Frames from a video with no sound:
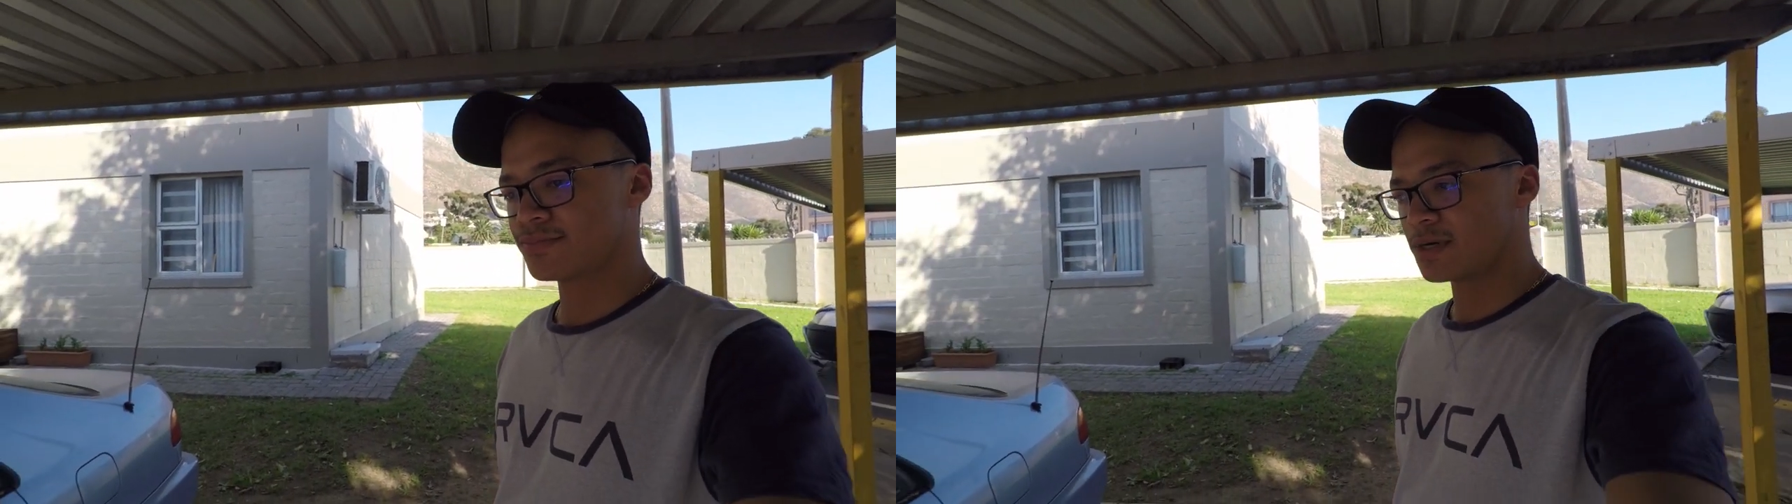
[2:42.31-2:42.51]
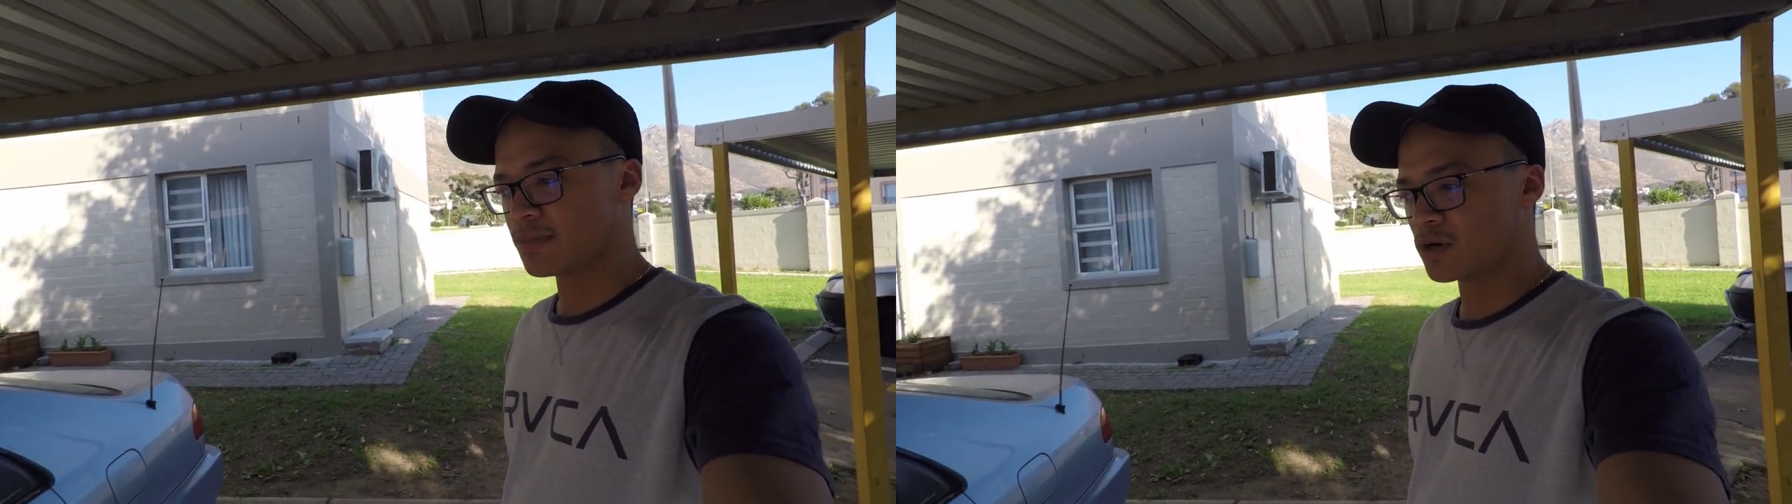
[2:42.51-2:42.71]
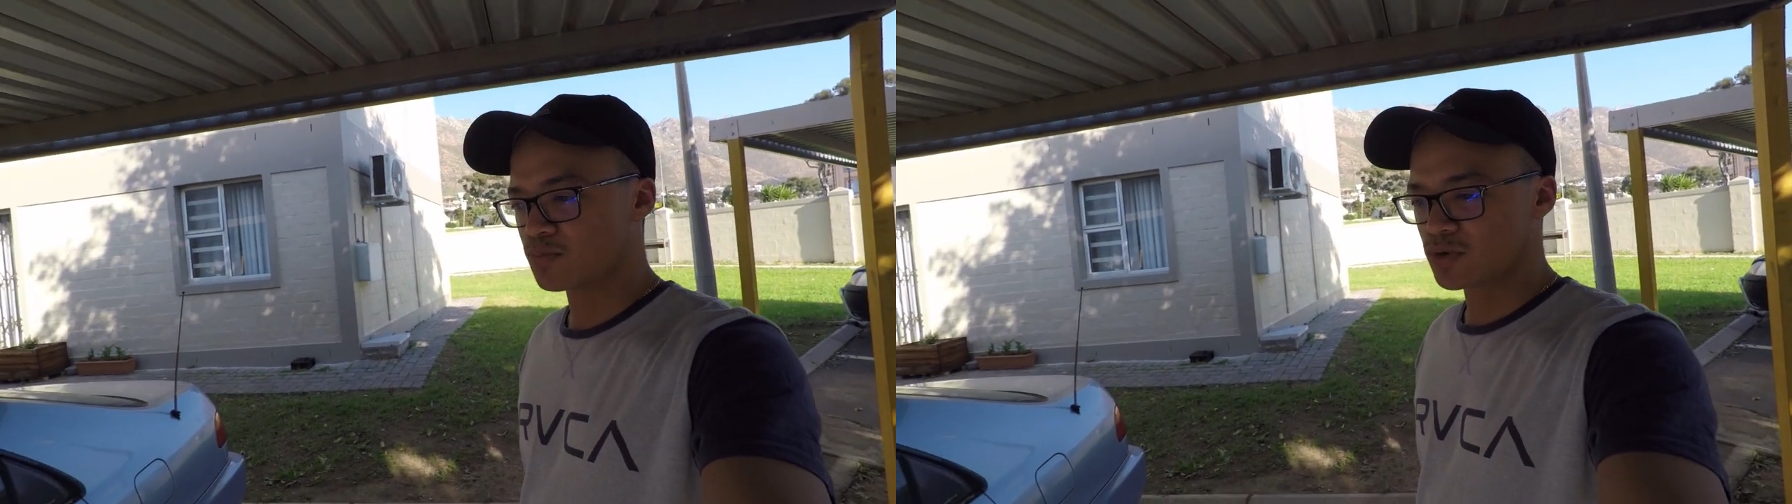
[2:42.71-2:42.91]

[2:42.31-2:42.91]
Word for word: amount